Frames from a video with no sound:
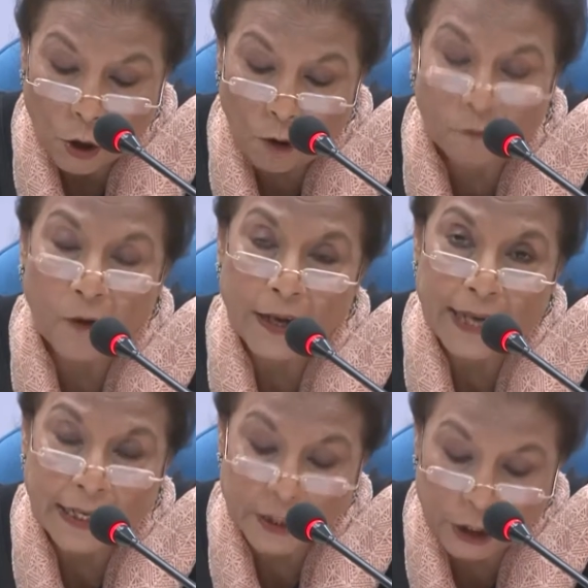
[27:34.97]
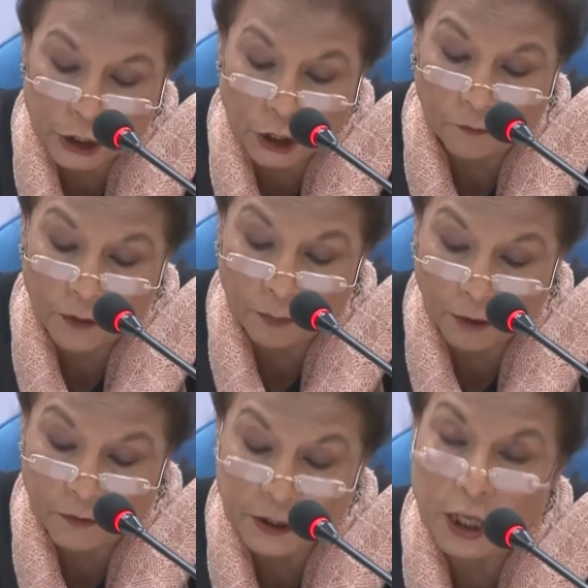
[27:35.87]
or finality of the
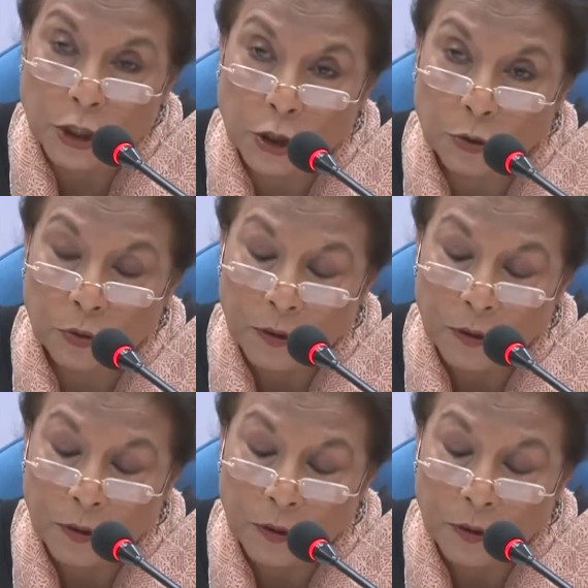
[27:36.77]
Prophet issue,